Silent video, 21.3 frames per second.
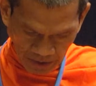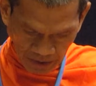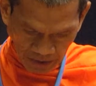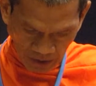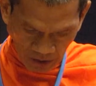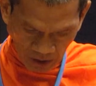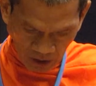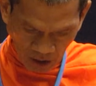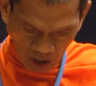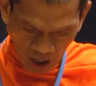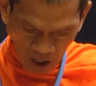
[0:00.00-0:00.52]

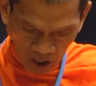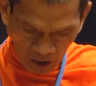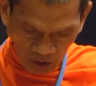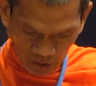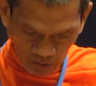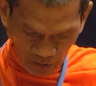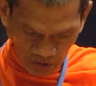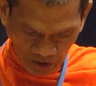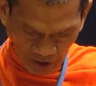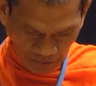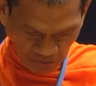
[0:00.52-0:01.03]
all
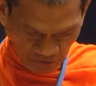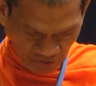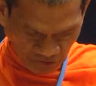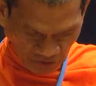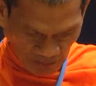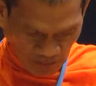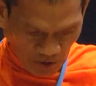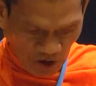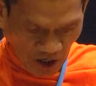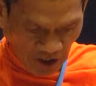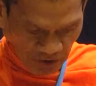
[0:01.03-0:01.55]
the
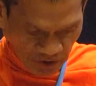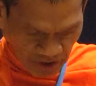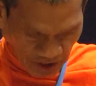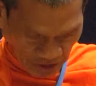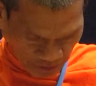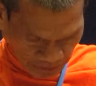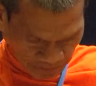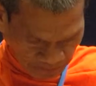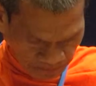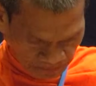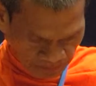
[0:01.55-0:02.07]

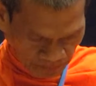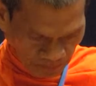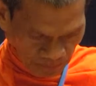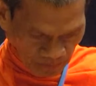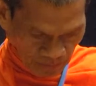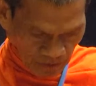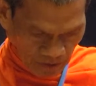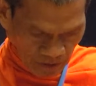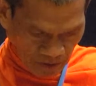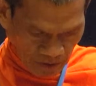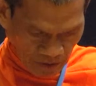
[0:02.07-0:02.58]
supporters
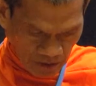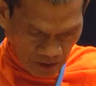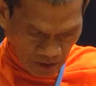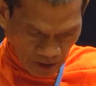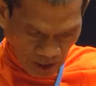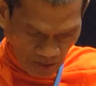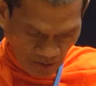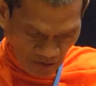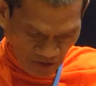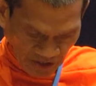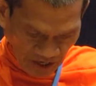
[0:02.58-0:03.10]

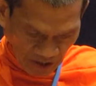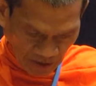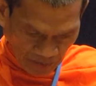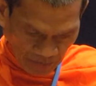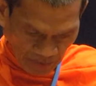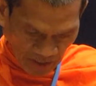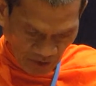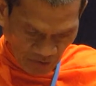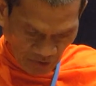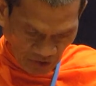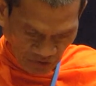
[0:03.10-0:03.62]
covering the
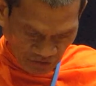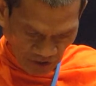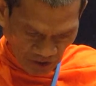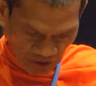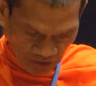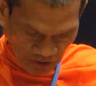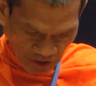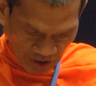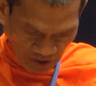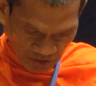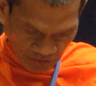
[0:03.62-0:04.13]
private
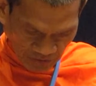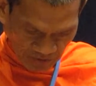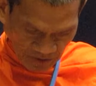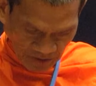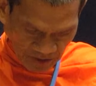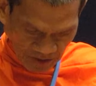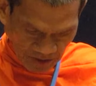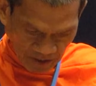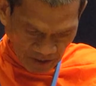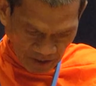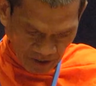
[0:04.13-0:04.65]
sectors
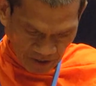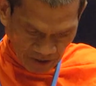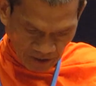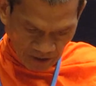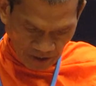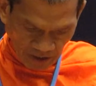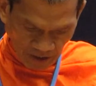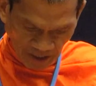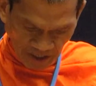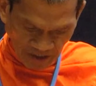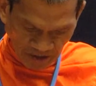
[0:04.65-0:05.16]

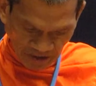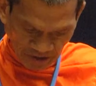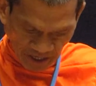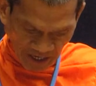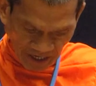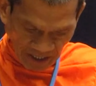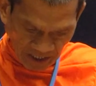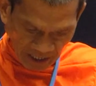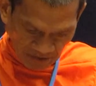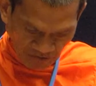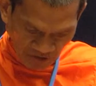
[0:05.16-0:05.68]
and the Thai
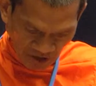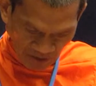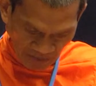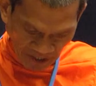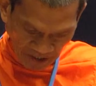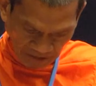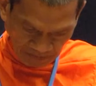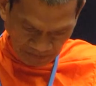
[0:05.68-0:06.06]
government.